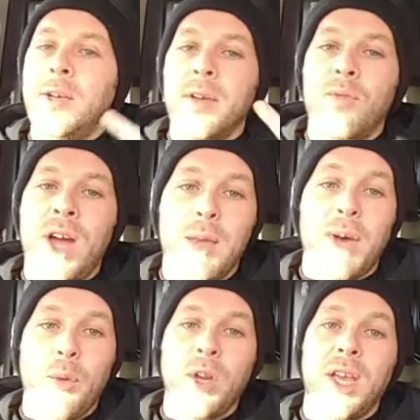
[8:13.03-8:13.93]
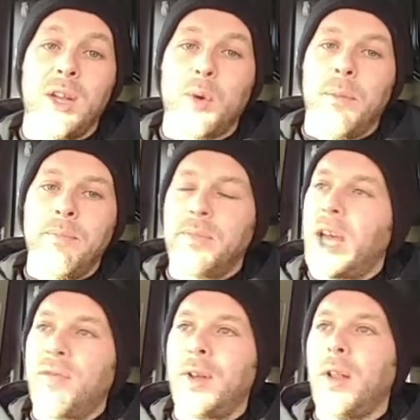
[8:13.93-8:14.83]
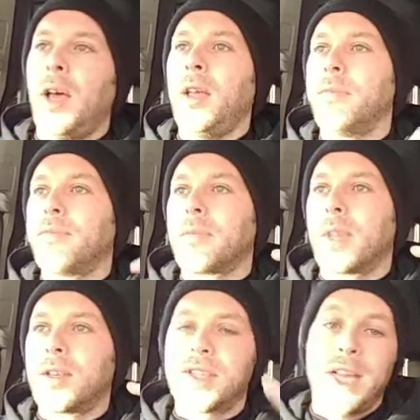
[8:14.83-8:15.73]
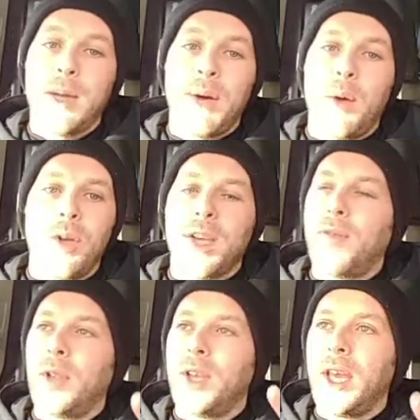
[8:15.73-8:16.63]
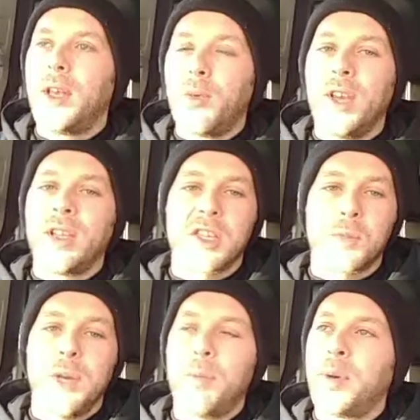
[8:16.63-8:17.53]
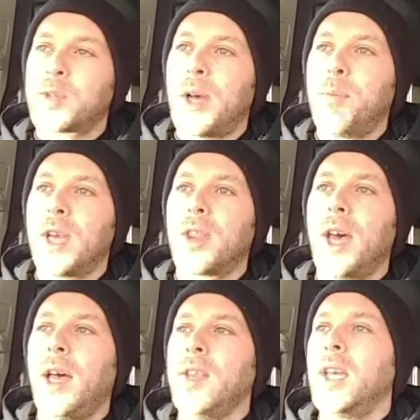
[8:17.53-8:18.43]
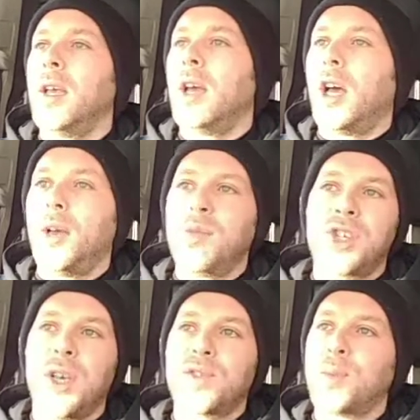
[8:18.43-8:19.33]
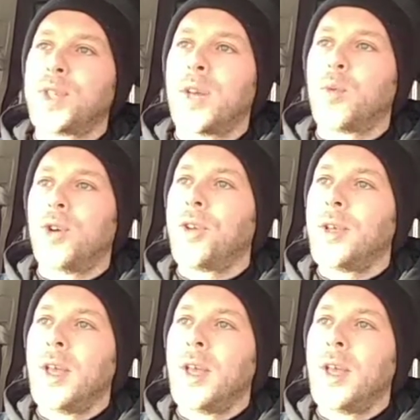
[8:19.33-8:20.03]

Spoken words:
Right back, we need one, definitely. Centre back we definitely need, and we need to spend big there and shift some deadwood.